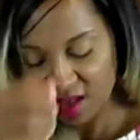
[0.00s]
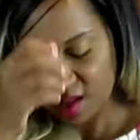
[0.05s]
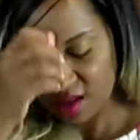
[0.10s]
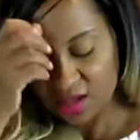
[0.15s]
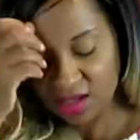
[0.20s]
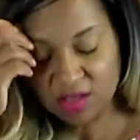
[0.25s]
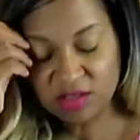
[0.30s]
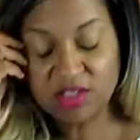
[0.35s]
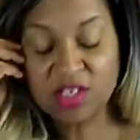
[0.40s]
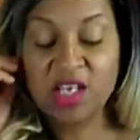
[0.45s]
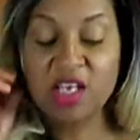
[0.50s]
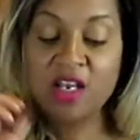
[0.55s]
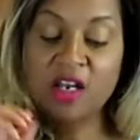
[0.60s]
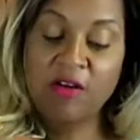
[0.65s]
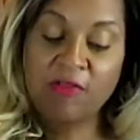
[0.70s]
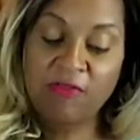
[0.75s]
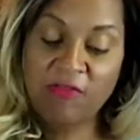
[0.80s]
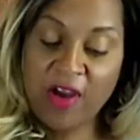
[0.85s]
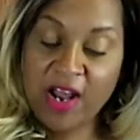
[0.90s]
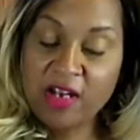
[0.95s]
Usually in
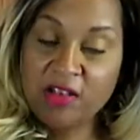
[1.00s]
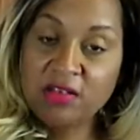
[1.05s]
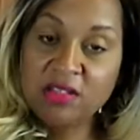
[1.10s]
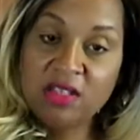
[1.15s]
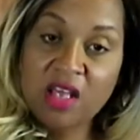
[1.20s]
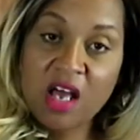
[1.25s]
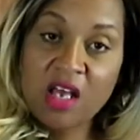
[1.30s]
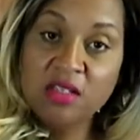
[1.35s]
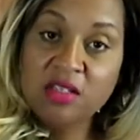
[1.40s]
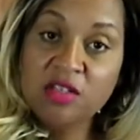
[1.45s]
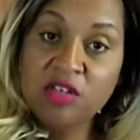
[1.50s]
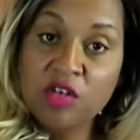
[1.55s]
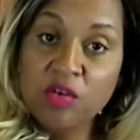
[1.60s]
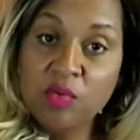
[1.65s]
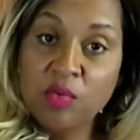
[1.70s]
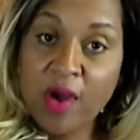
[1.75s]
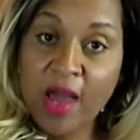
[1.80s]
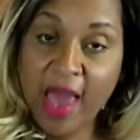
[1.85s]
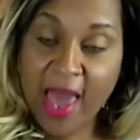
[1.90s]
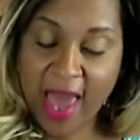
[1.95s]
Alfredo sauce, you
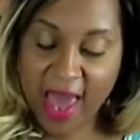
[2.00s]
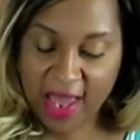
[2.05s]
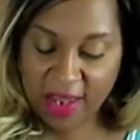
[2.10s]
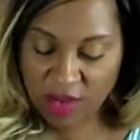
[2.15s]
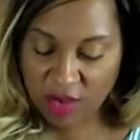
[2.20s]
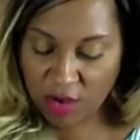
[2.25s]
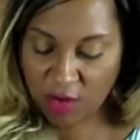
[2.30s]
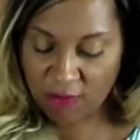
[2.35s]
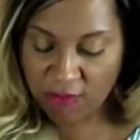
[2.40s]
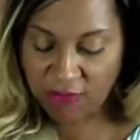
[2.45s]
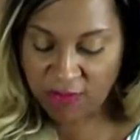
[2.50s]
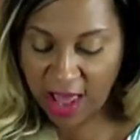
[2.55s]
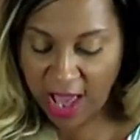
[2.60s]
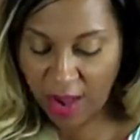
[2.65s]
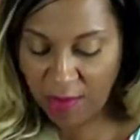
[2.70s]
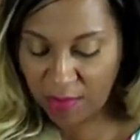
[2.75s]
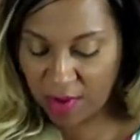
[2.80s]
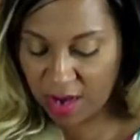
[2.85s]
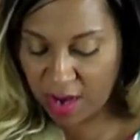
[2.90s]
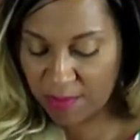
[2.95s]
will add your
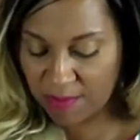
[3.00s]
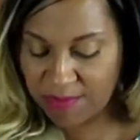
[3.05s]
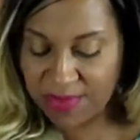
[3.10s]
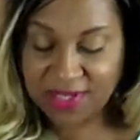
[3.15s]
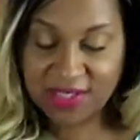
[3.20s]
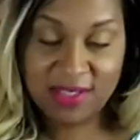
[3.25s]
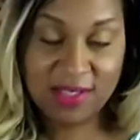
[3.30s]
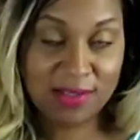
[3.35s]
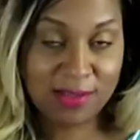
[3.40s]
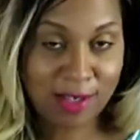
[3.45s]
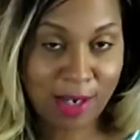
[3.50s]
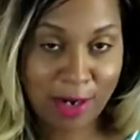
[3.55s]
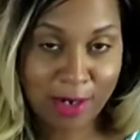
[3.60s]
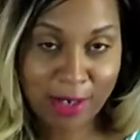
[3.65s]
flour, but since I already